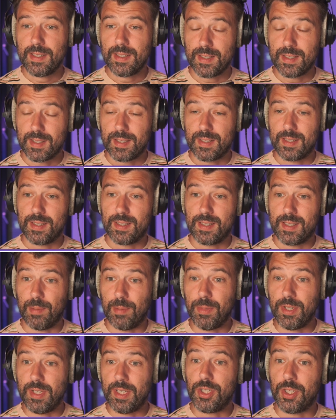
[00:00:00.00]

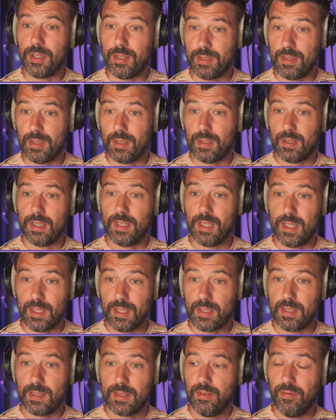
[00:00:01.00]
some additional
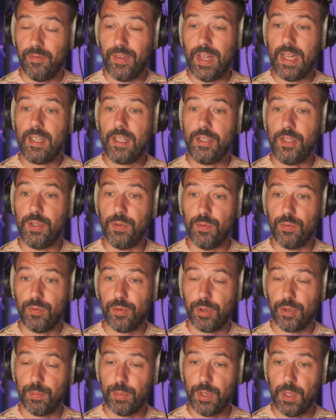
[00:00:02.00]
like value
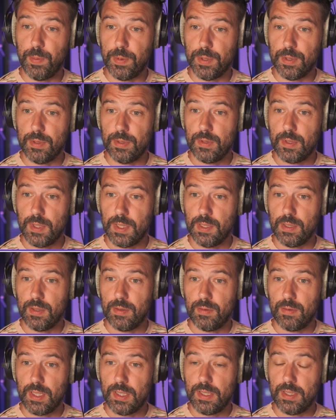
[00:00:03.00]
for the people,
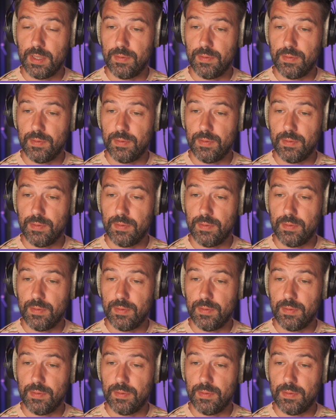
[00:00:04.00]
right?